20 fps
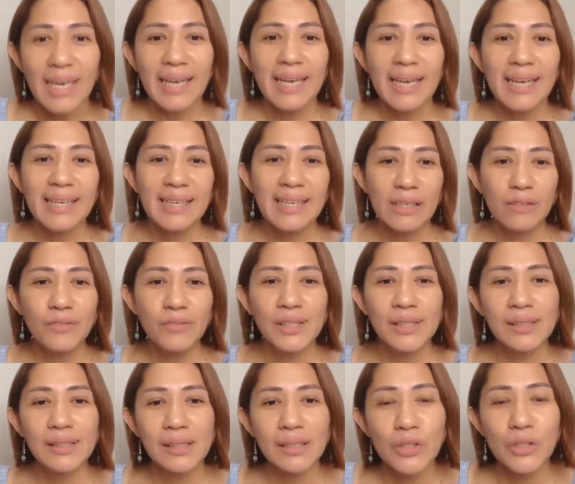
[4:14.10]
he gives
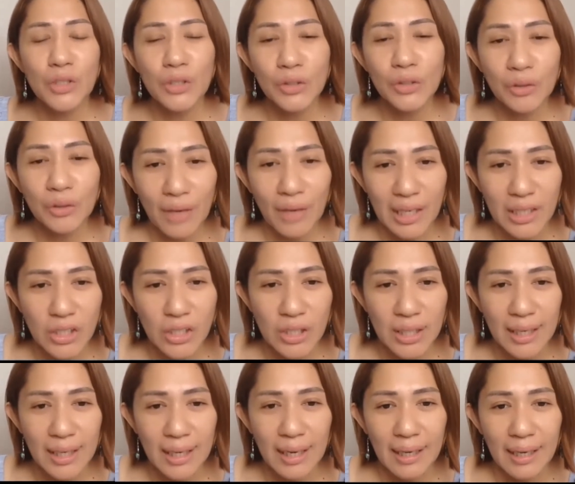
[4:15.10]
us a new direction
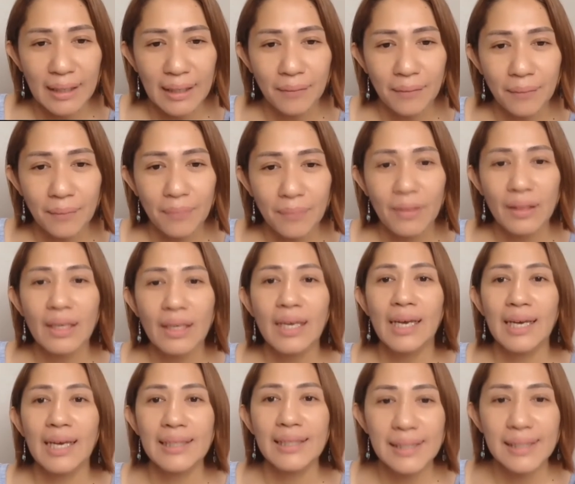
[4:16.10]
again
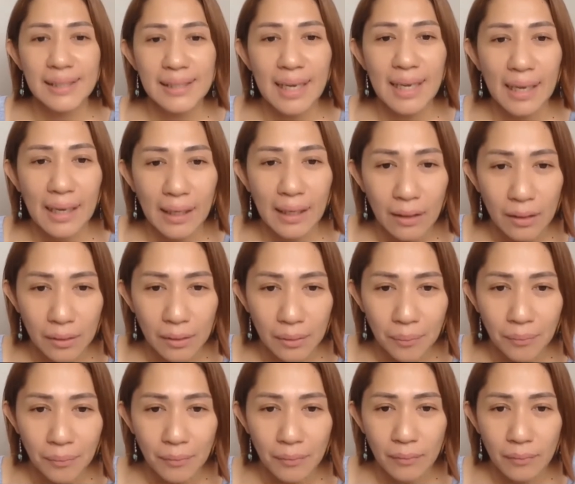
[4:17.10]
and saying
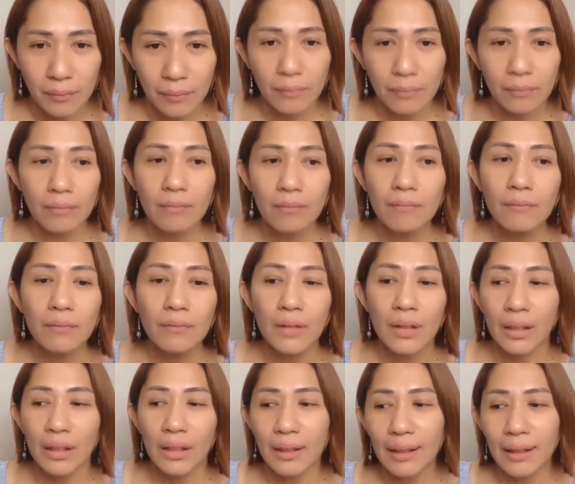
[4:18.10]

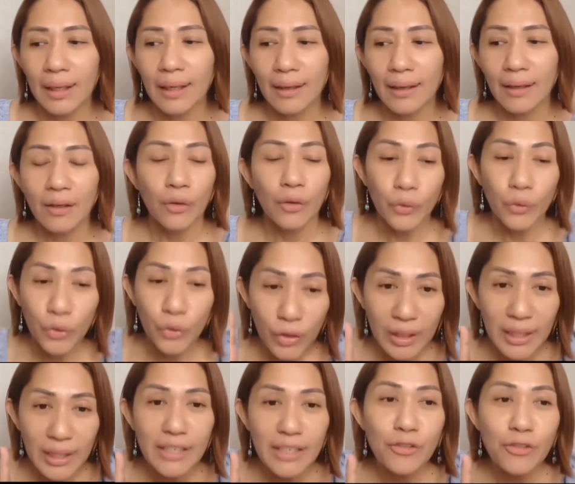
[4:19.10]
okay you
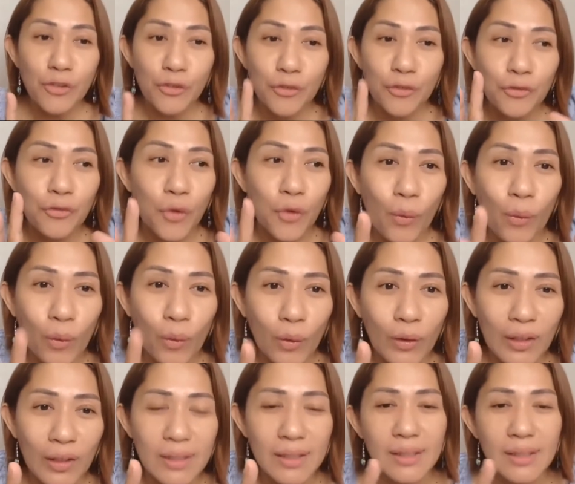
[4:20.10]
need to
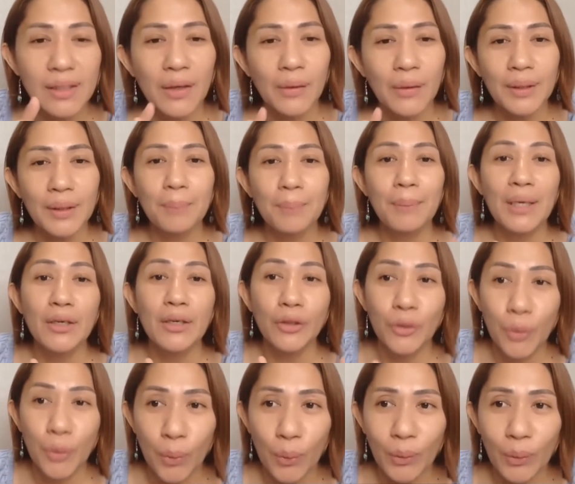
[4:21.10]
focus on the bigger
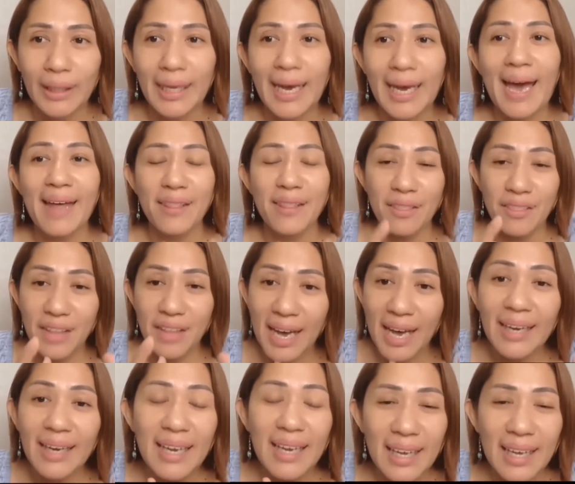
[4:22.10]
goal, and
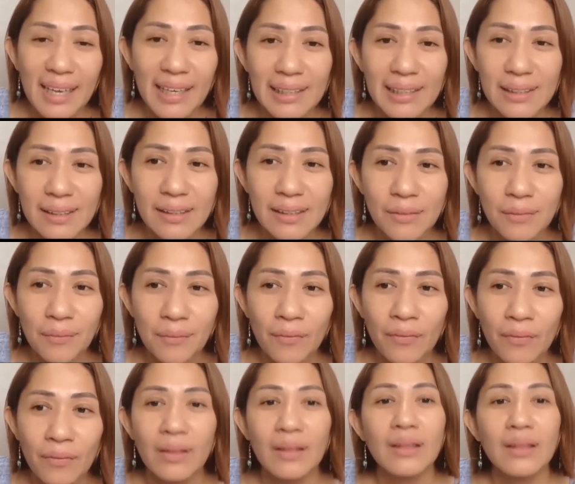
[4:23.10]
that is
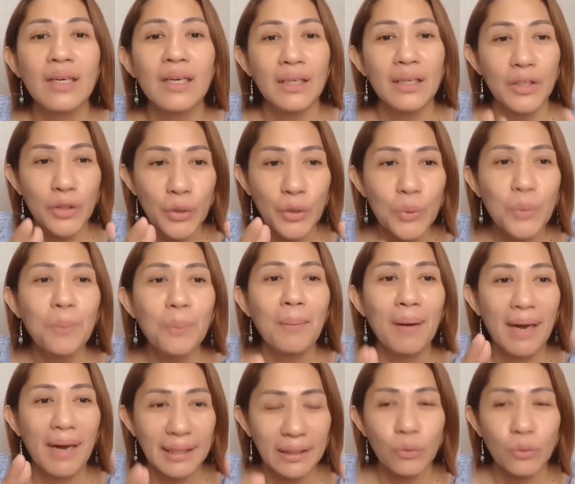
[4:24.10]
that you
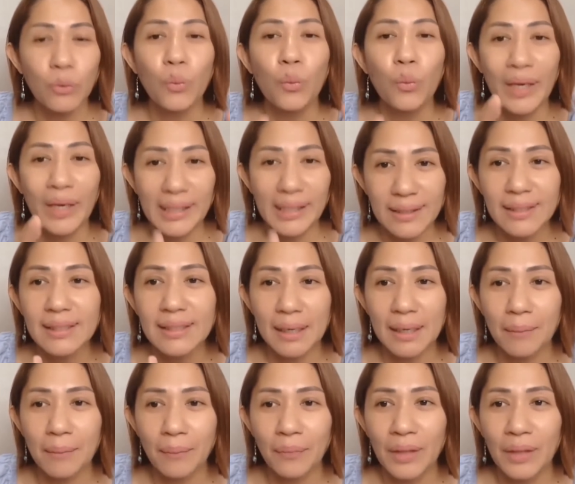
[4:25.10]
might win
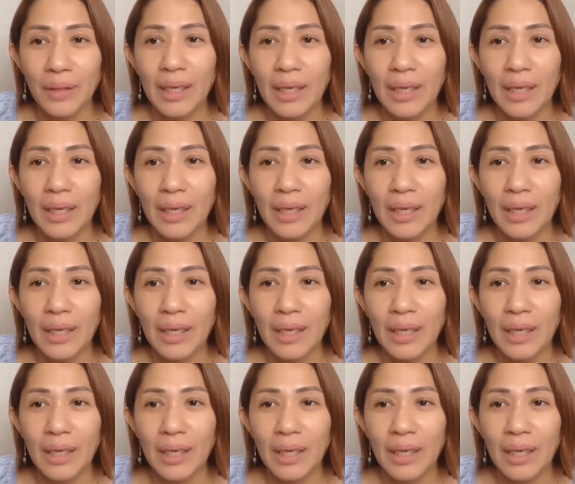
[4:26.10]
some.